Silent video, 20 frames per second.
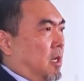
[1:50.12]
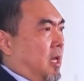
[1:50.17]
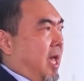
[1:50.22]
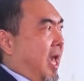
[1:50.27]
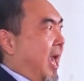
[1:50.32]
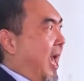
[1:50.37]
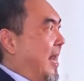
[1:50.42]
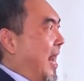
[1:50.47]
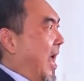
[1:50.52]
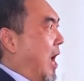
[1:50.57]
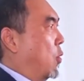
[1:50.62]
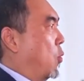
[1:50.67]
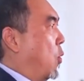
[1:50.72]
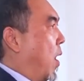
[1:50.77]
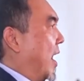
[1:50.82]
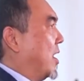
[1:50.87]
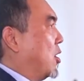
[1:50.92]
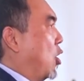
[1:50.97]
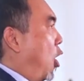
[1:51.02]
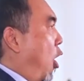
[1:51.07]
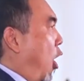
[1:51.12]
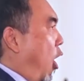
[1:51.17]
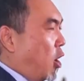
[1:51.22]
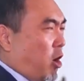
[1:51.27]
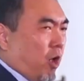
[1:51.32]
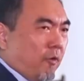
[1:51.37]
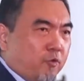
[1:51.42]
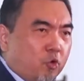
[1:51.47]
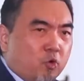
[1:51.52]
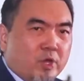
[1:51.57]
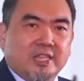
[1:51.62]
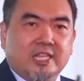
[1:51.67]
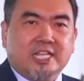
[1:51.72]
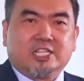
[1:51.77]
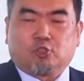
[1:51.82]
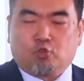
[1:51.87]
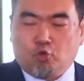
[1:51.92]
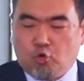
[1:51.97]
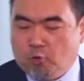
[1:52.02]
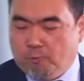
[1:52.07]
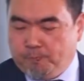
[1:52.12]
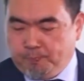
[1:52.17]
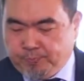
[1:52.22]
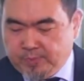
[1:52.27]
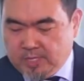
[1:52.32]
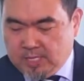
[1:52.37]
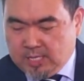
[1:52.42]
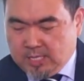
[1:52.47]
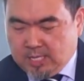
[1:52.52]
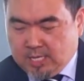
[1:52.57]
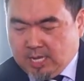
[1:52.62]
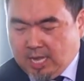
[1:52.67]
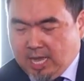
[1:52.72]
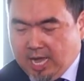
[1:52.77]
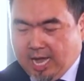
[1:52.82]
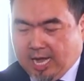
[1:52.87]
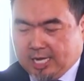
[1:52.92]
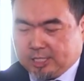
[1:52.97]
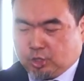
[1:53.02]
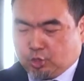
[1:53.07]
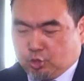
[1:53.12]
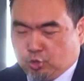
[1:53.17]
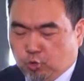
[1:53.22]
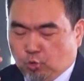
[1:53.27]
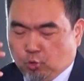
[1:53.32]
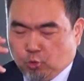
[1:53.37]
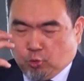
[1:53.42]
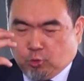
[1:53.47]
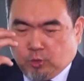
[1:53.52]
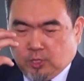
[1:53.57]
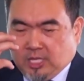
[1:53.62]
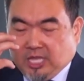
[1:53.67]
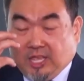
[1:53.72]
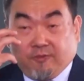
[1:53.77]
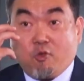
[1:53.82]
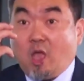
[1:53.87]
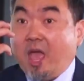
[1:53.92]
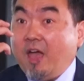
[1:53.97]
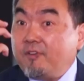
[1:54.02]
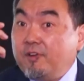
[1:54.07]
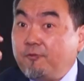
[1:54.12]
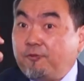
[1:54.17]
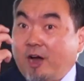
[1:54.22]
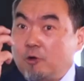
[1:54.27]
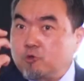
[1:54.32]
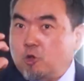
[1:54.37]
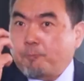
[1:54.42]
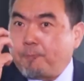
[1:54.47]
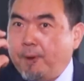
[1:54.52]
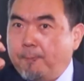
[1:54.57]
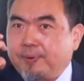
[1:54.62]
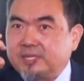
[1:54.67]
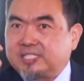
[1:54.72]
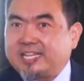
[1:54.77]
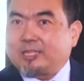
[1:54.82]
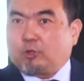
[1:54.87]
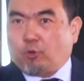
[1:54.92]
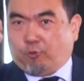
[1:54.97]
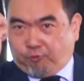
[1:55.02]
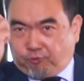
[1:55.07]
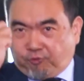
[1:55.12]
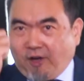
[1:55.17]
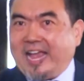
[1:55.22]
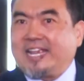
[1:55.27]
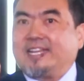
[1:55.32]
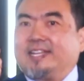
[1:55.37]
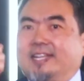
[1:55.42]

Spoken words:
And I want all of you in this room if you haven't found your purpose yet, to find